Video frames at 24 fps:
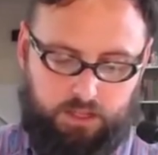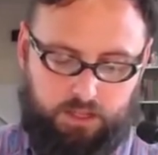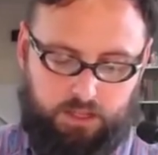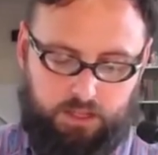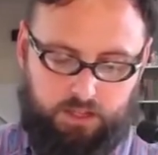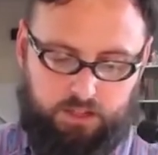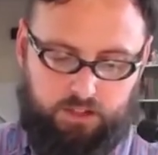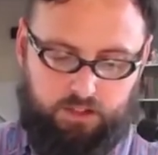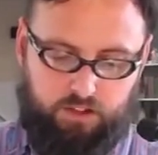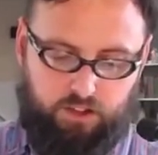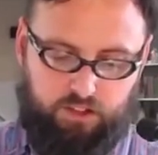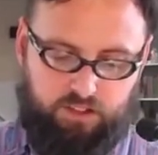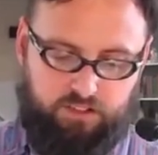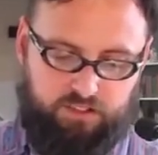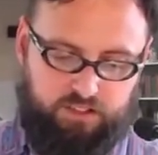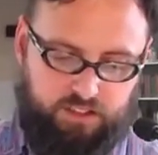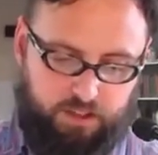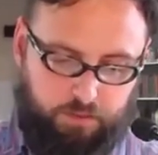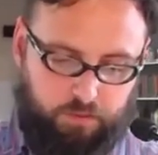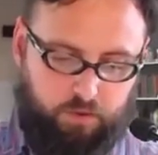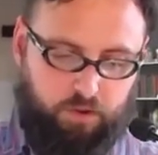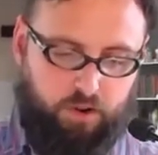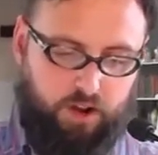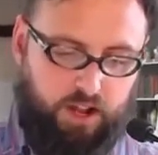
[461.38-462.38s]
not
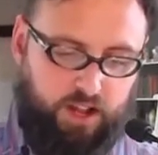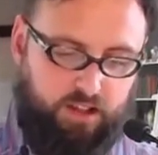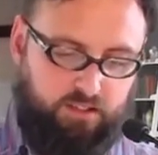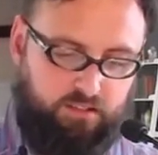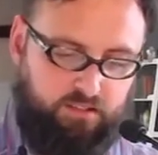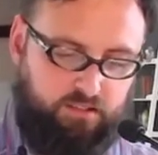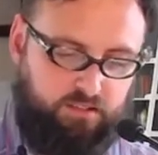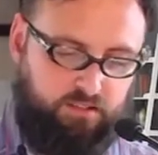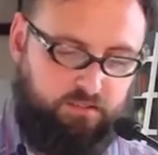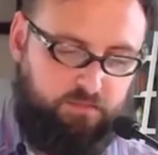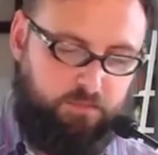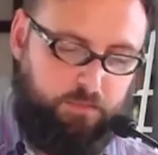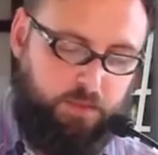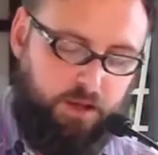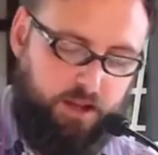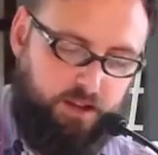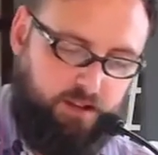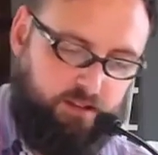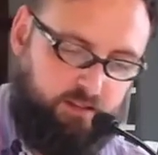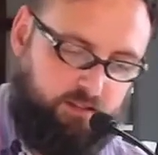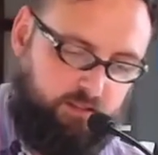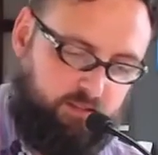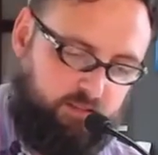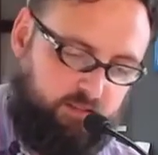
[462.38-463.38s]
summarizes, but
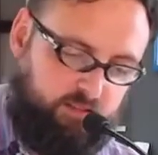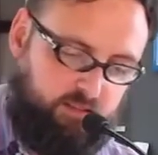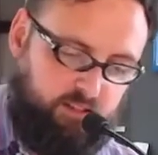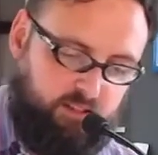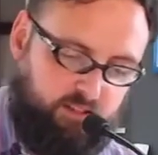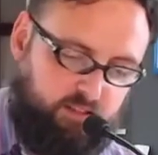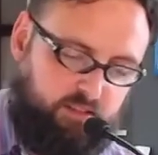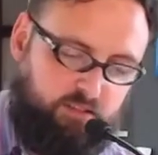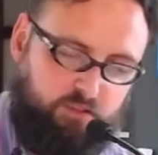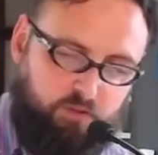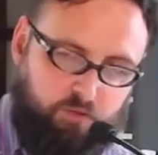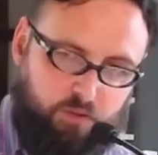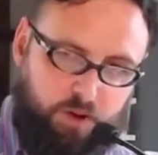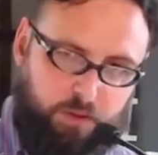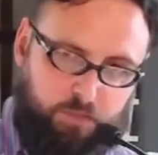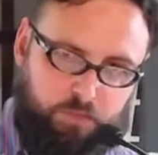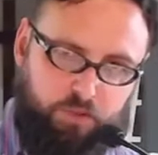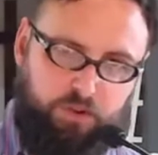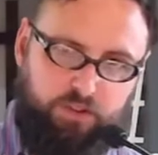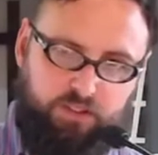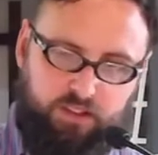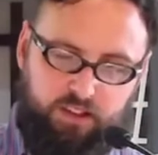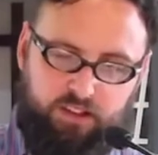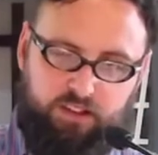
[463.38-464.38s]
is a
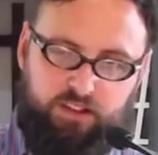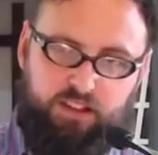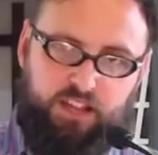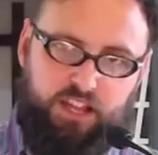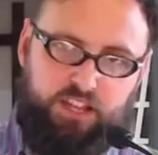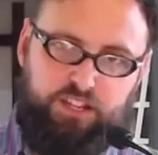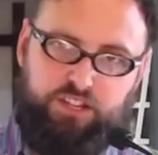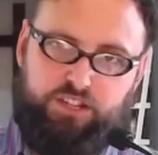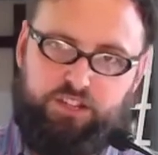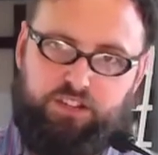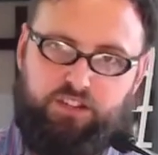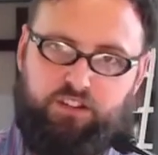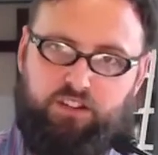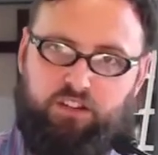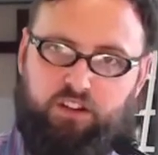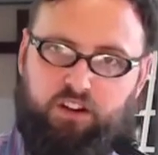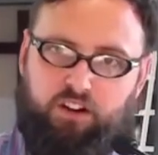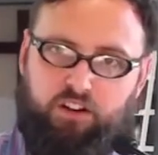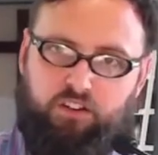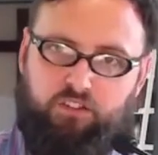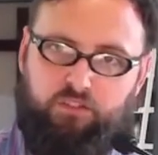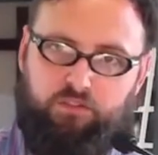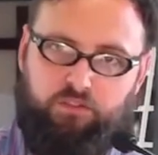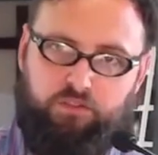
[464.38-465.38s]
representation
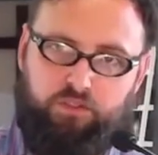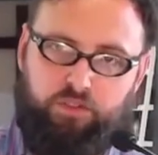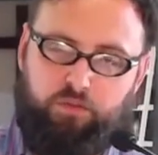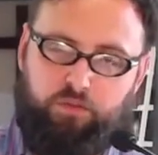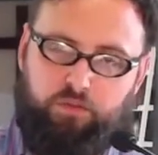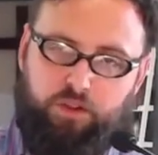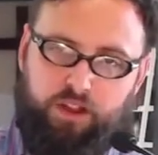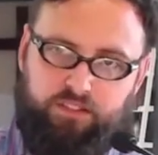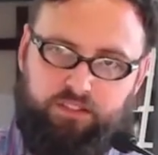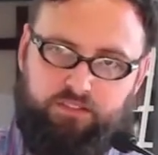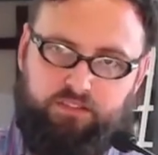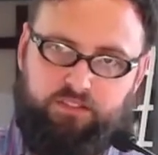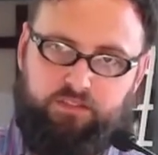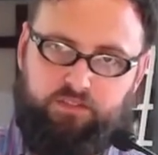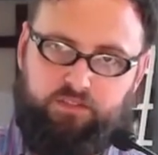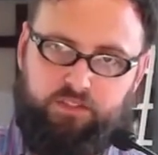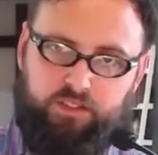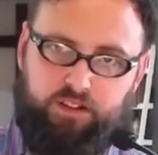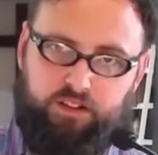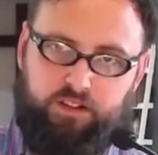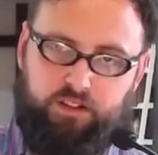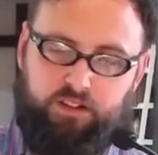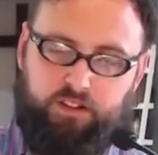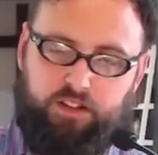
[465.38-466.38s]
of the rest of
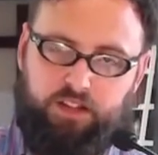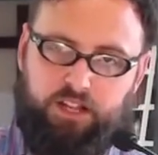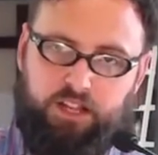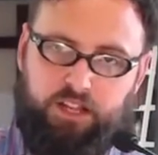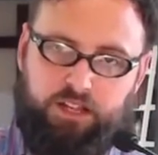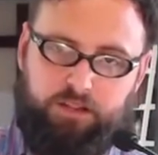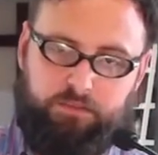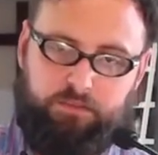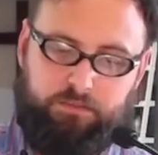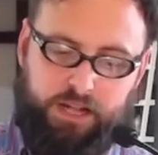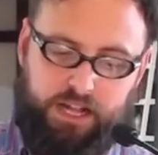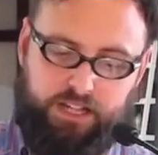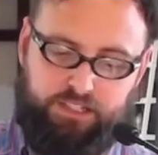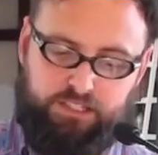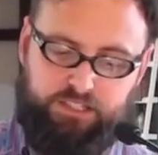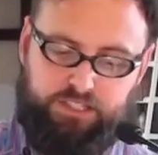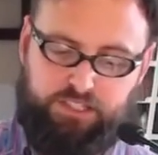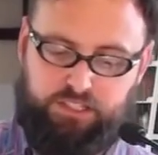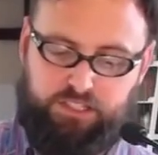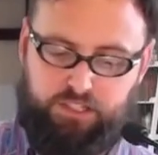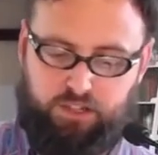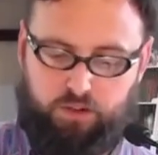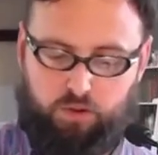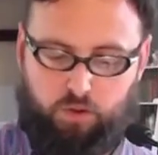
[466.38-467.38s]
the passage
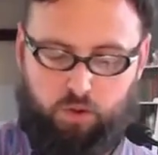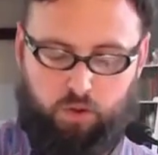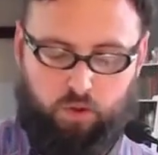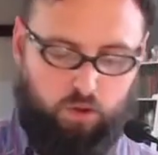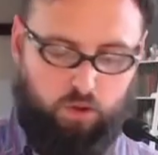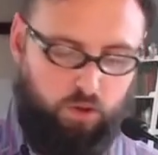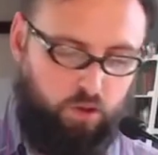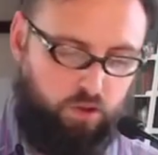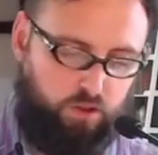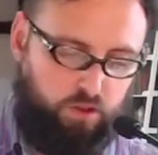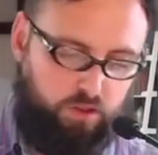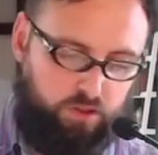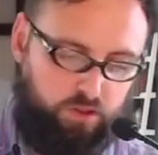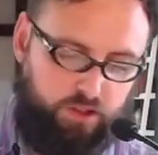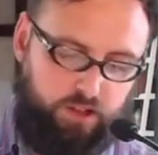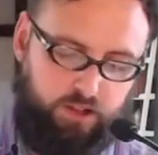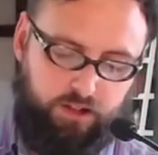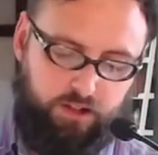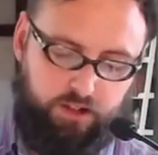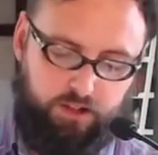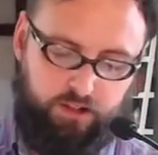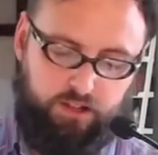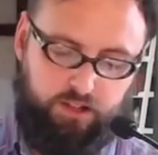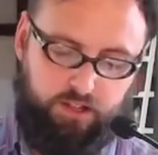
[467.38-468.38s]
and all
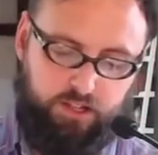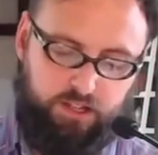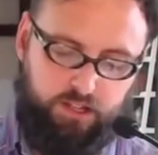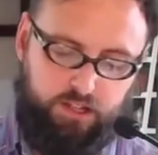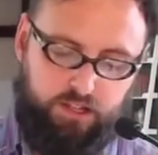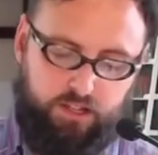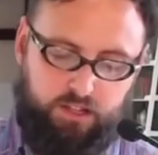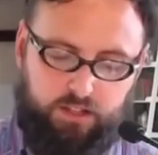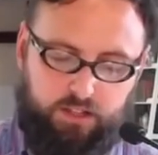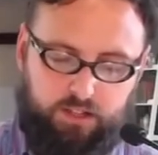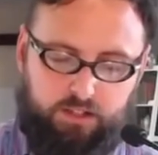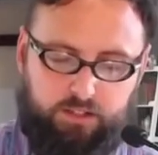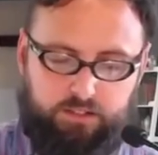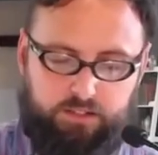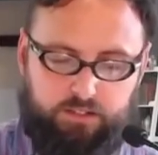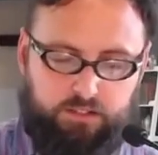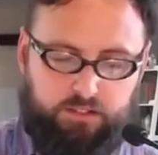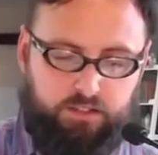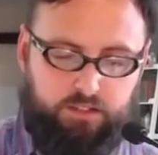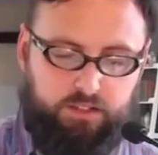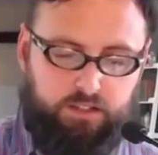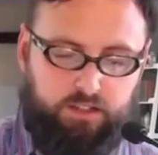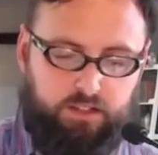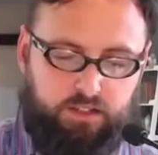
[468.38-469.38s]
the
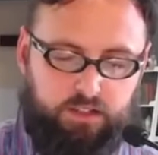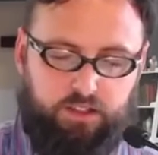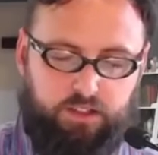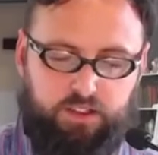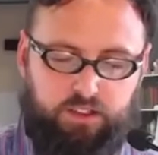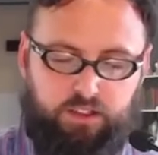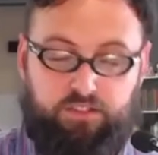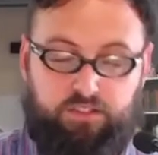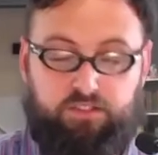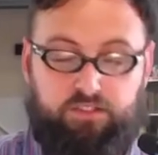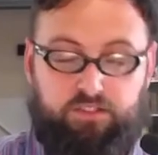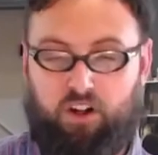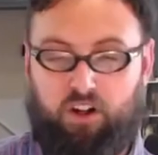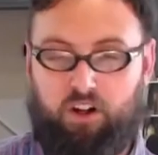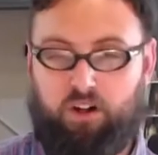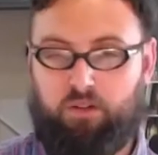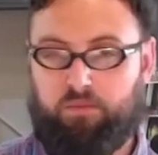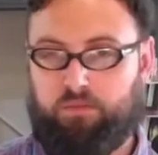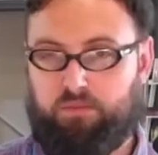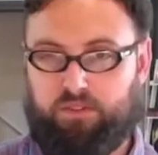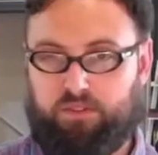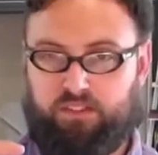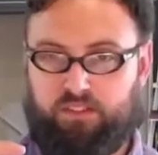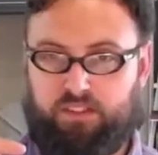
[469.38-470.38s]

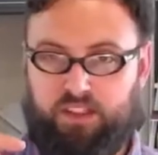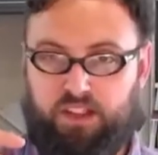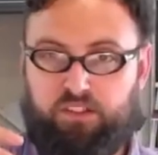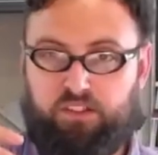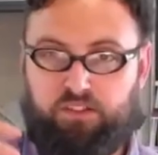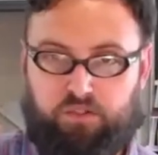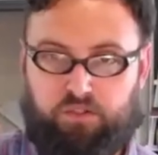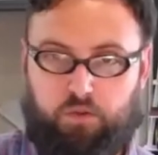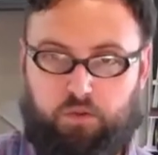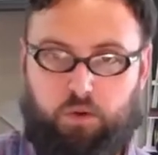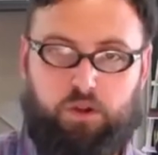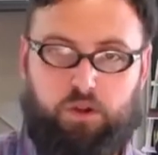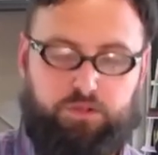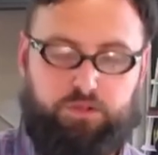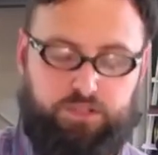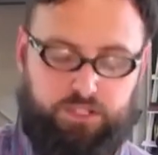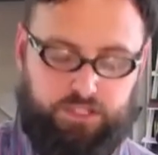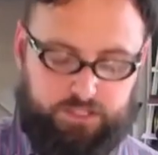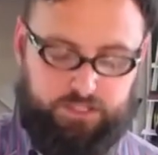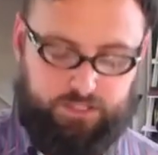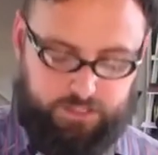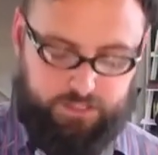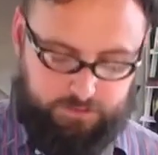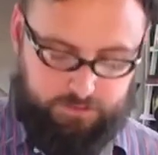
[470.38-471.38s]
Psalms that is
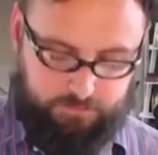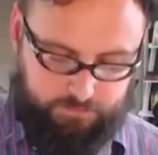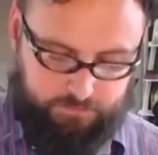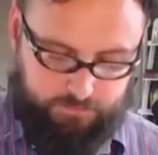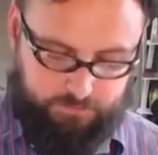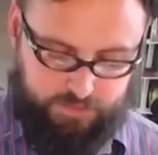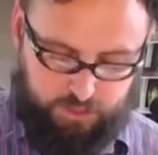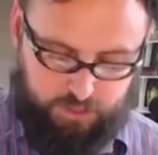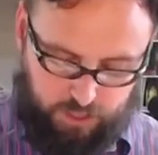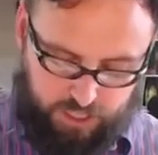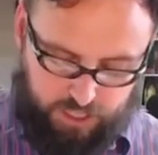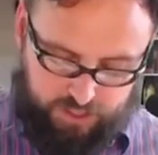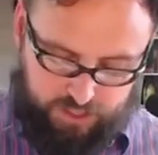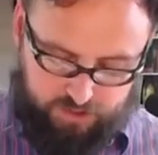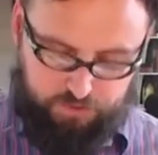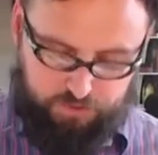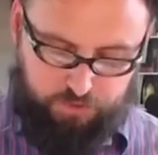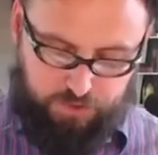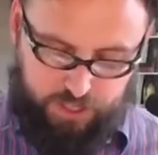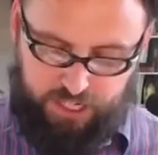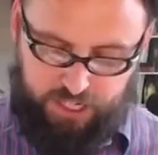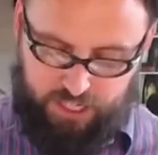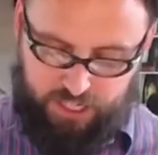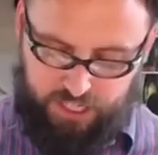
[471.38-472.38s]
quoted. So let's
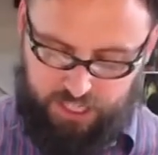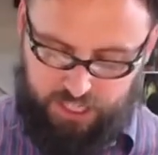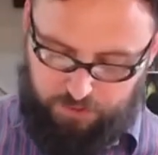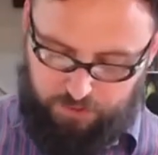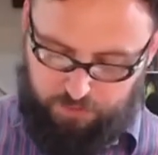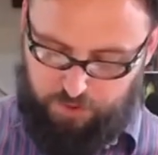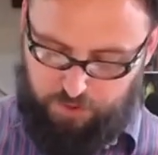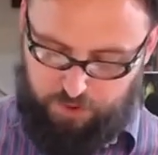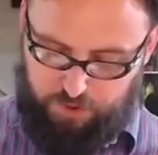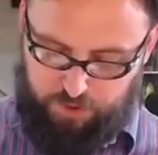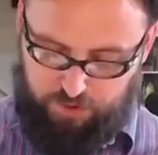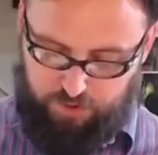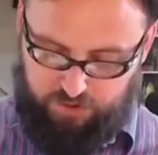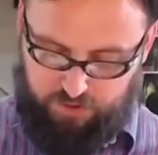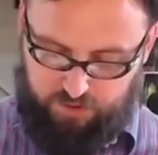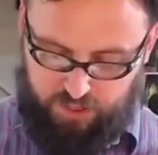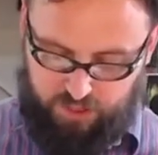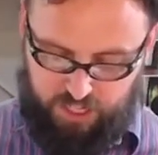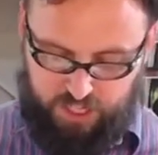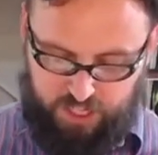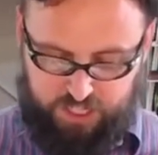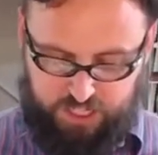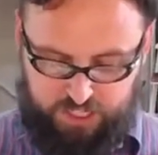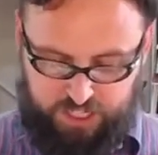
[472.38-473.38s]
read Hebrews
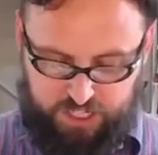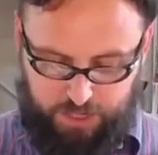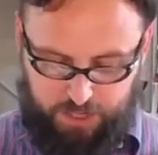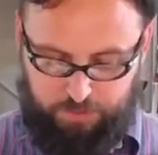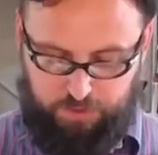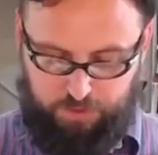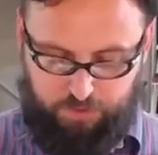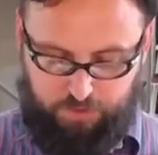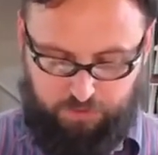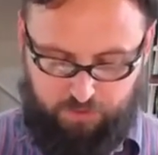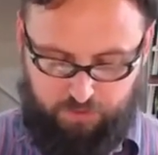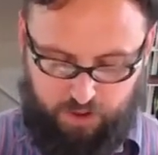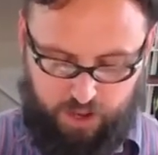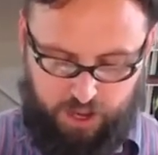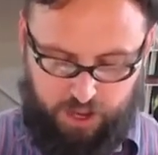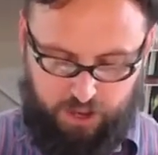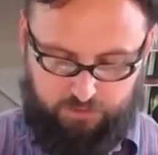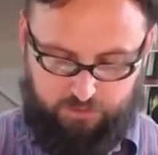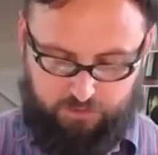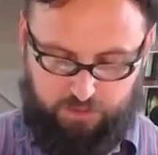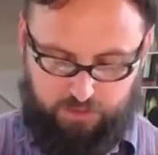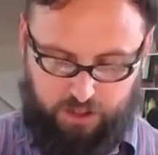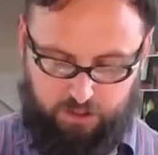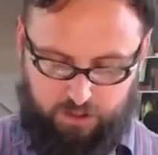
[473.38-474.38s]
chapter 5
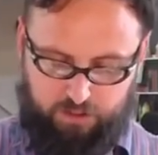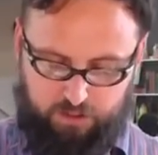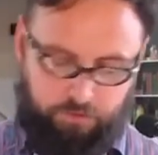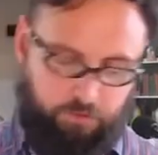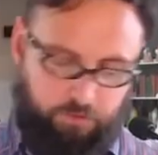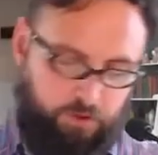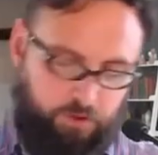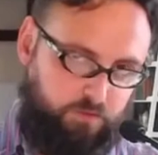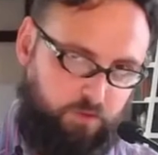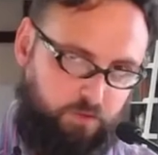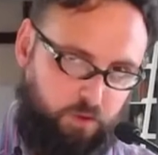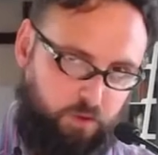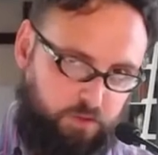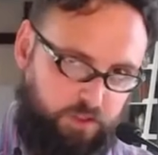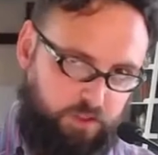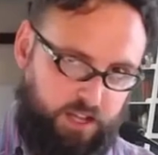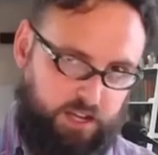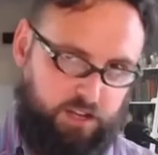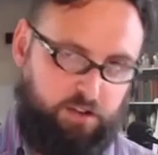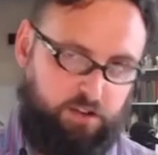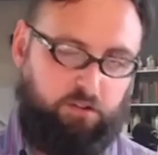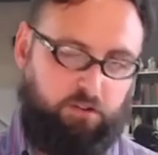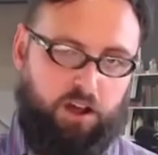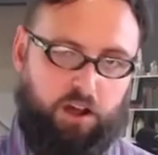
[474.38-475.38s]
now that we have all that
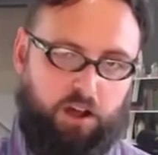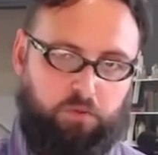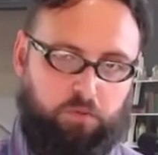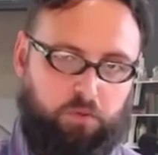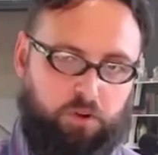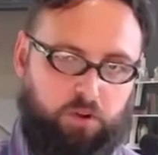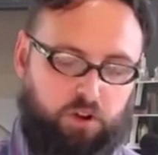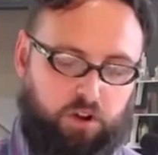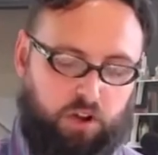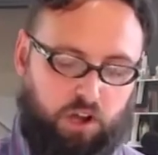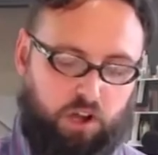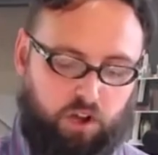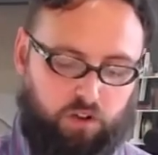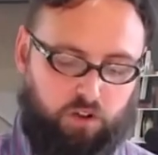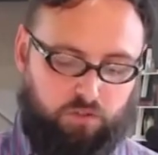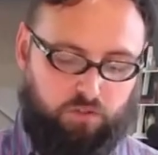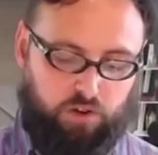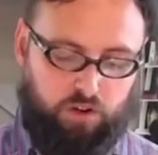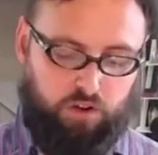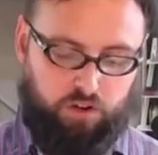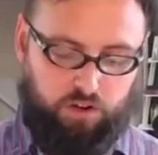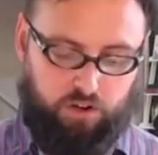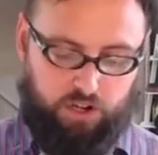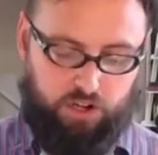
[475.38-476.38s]
groundwork
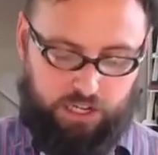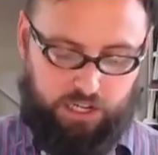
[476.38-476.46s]
over,